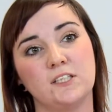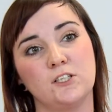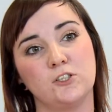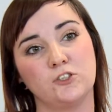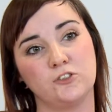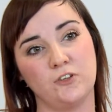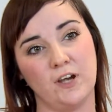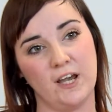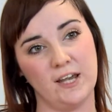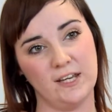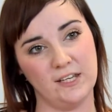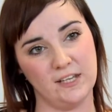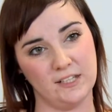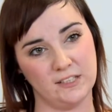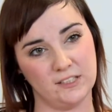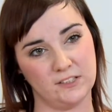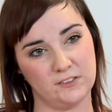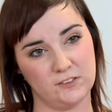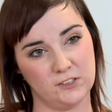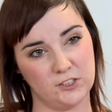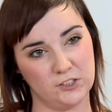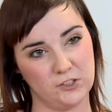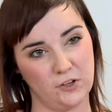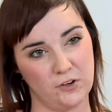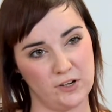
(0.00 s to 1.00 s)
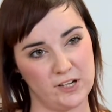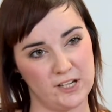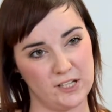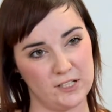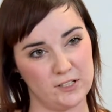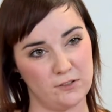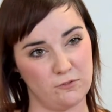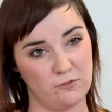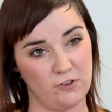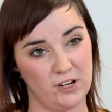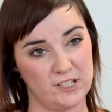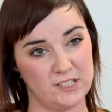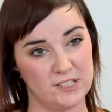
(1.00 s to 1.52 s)
of the training side
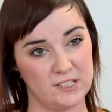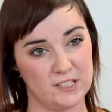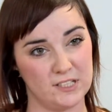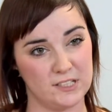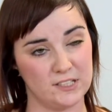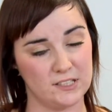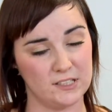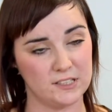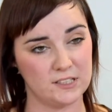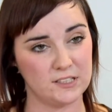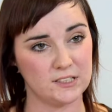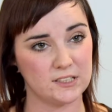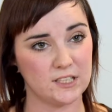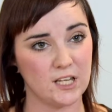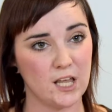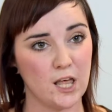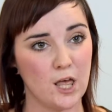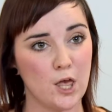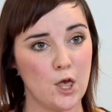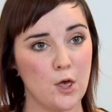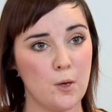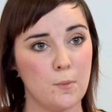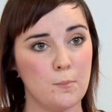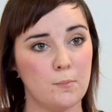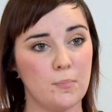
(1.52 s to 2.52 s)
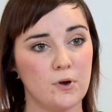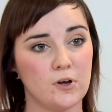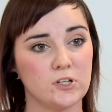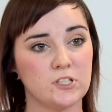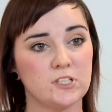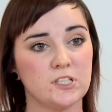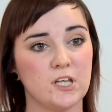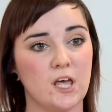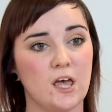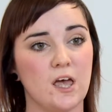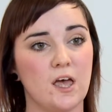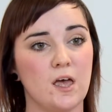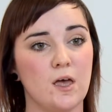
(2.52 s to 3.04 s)
of residents,
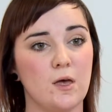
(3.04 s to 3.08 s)
but